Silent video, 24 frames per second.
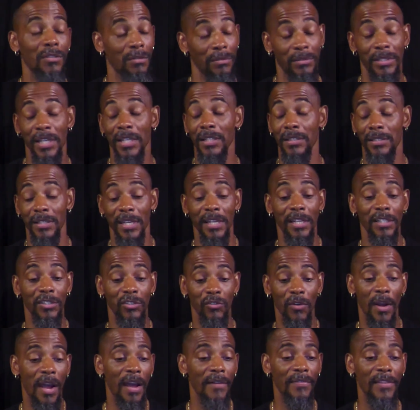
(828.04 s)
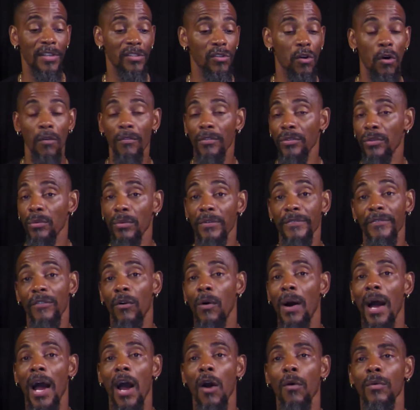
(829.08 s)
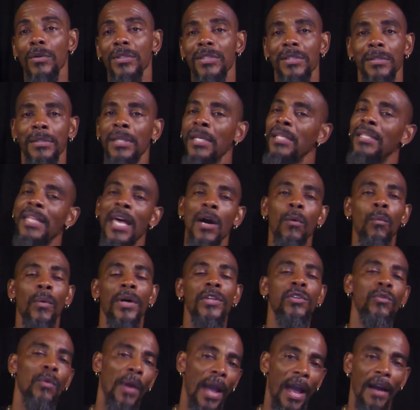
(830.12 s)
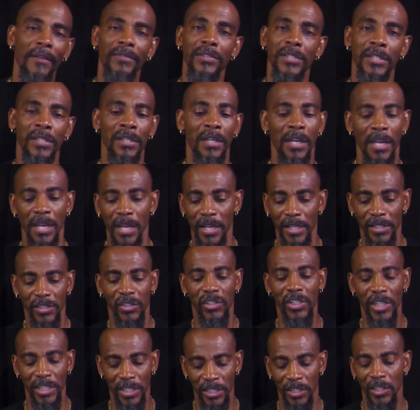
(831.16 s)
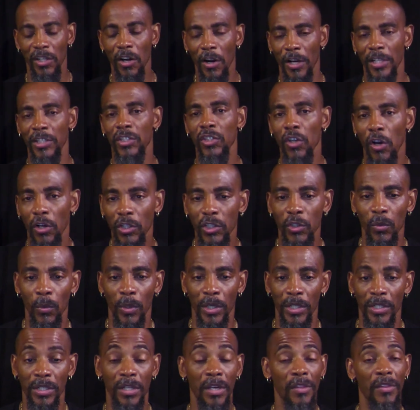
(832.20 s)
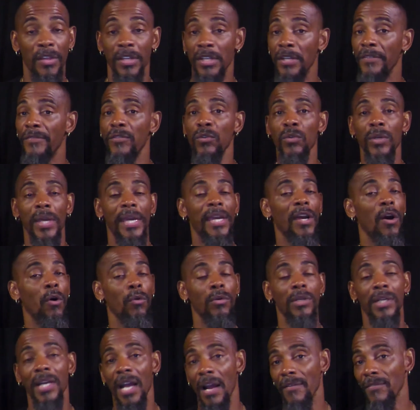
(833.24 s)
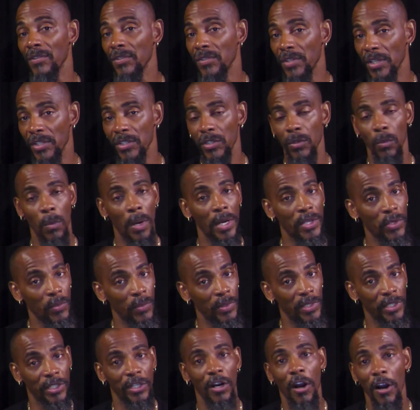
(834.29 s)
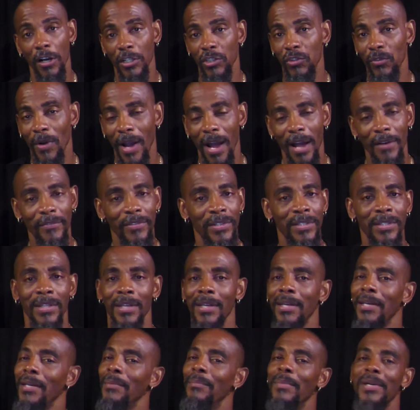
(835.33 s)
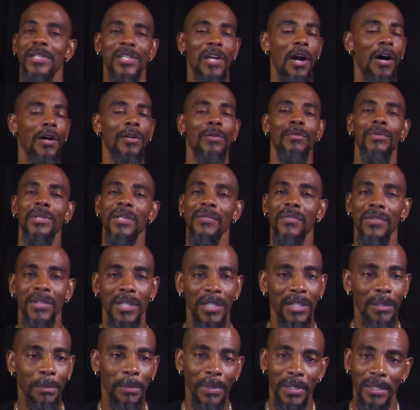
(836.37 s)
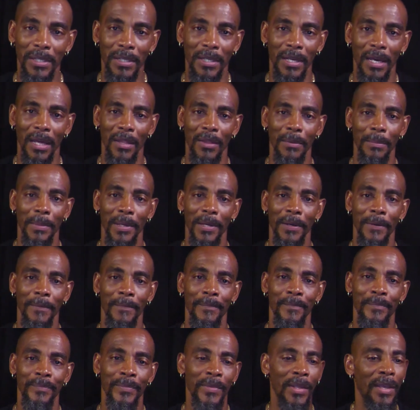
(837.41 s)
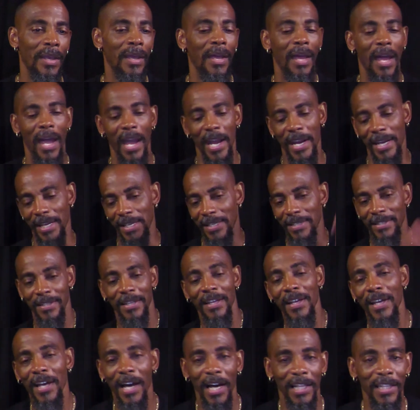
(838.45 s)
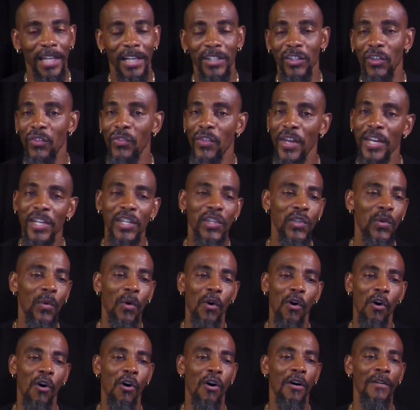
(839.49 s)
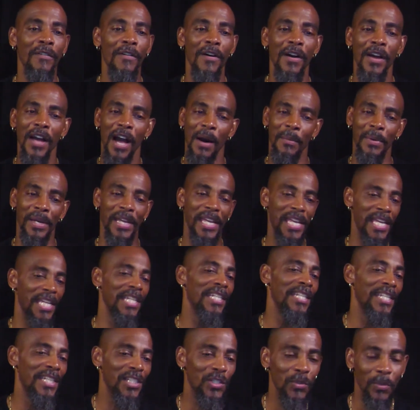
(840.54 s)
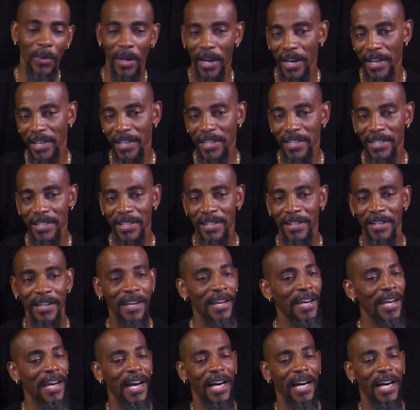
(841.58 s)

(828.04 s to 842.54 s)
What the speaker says: Take a drive that's over 3-4 hours. Then that way you have to sit in the car and talk to one another. And if you can't hold a conversation while you're in the car driving, man, y'all don't even need to be together, man. Hey, I'd like to thank you all. I'm going to end this right here.